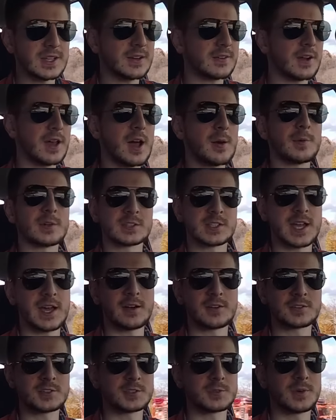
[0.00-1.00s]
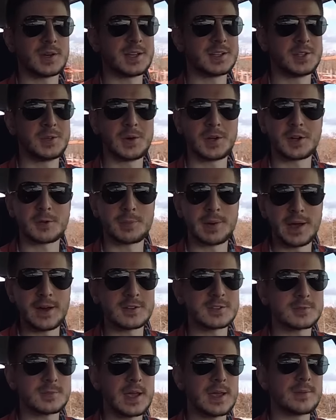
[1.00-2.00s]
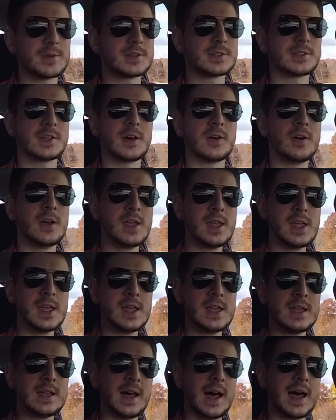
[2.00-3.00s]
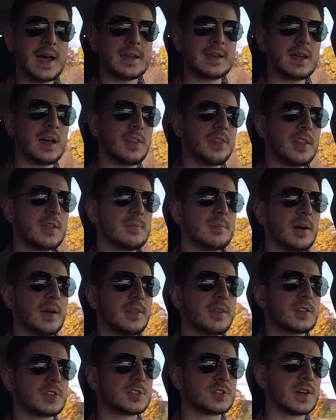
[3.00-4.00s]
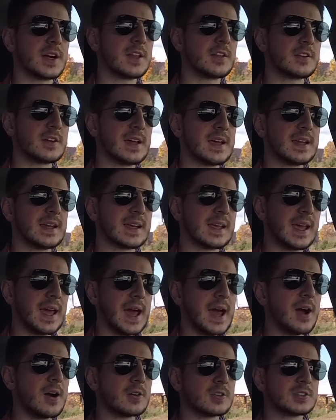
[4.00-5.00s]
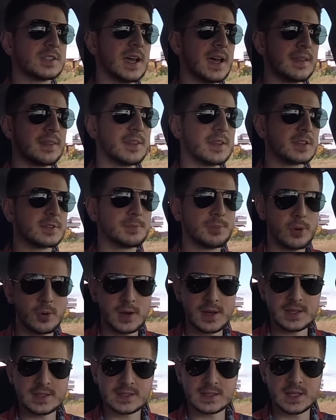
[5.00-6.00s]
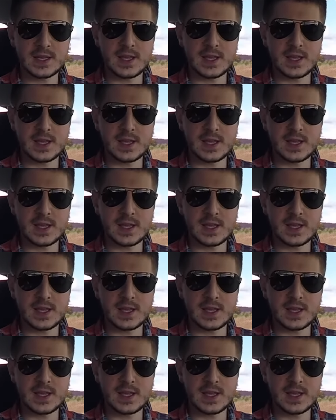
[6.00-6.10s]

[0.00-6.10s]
I don't know how much couches weigh, 200 pounds maybe, so I had nothing but the trailer and a couch at this point,